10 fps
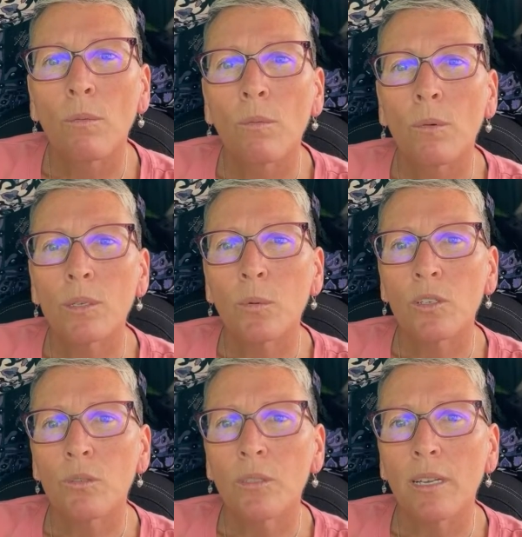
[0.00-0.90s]
Where's
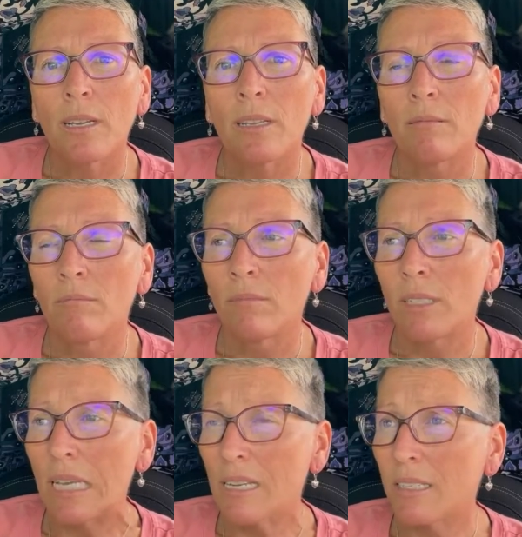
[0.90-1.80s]
Wauchula at? Is
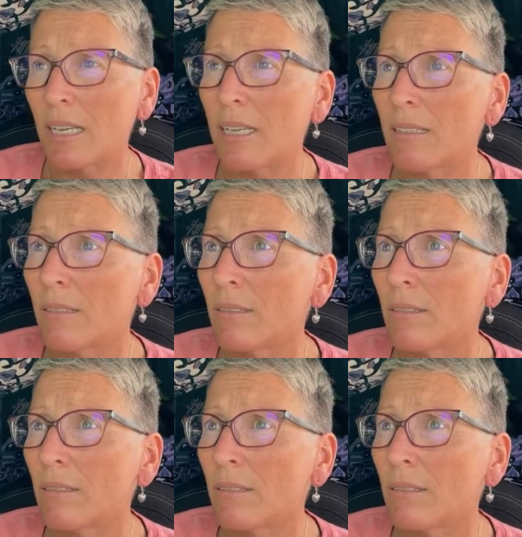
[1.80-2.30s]
that how you say it?